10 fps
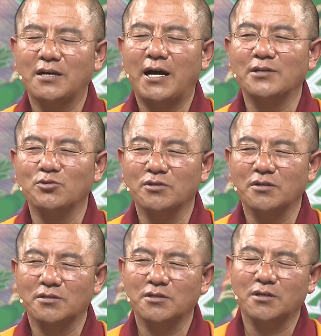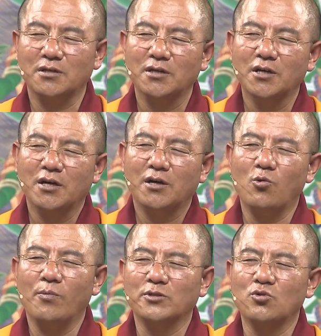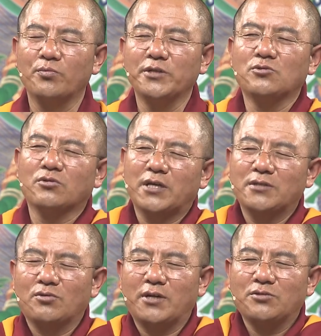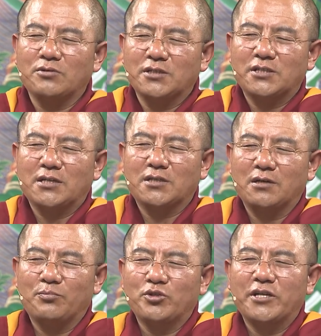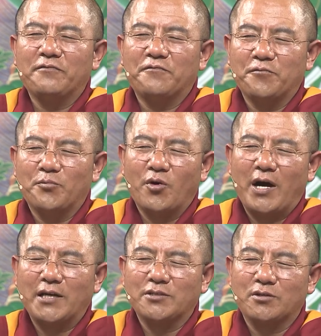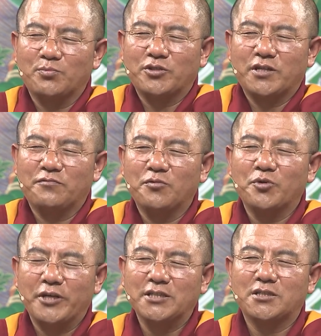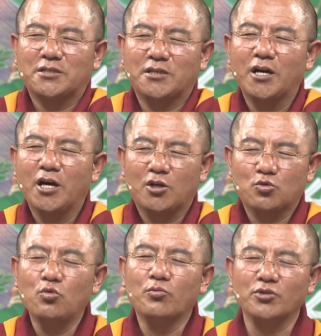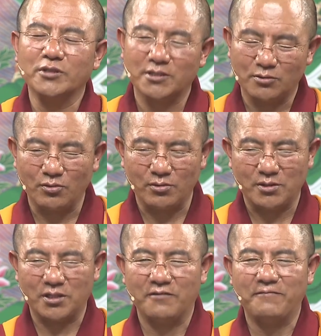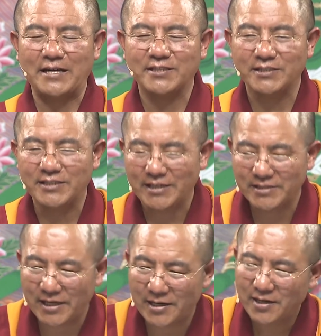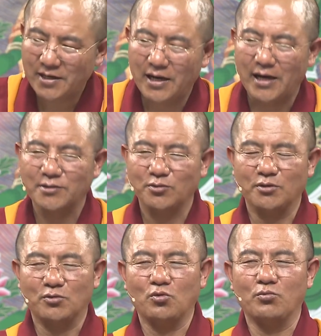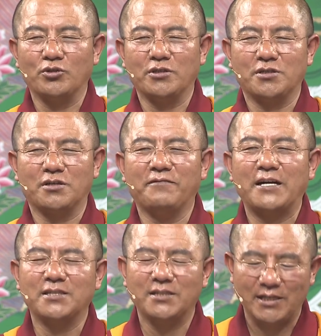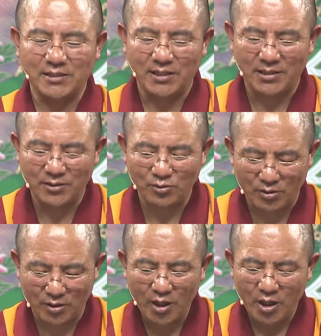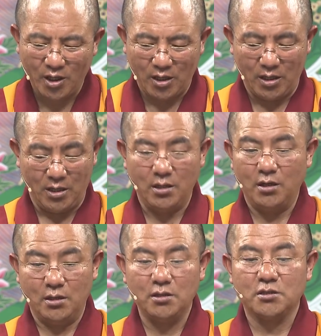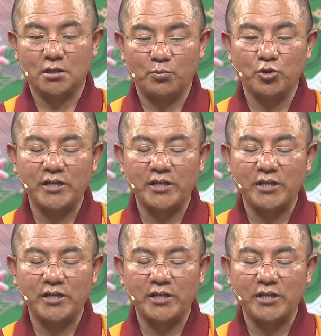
Mother of Virtue, Mother of Tranquility, because she has realized all dharmas free from the two obscurations. Her field is the peace of nirvana.